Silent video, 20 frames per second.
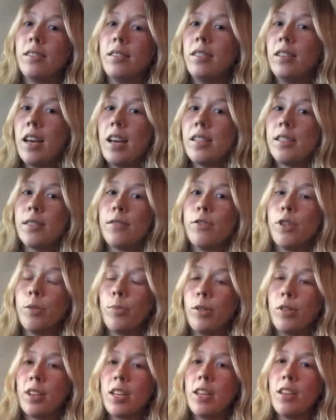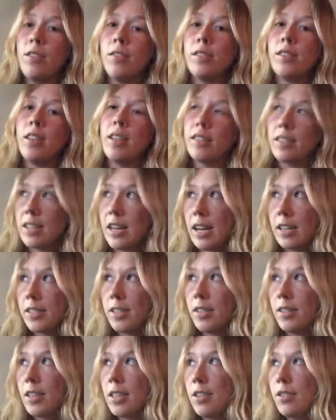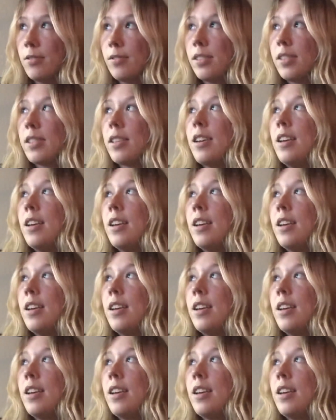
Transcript: less verbal cues, less tactile cues.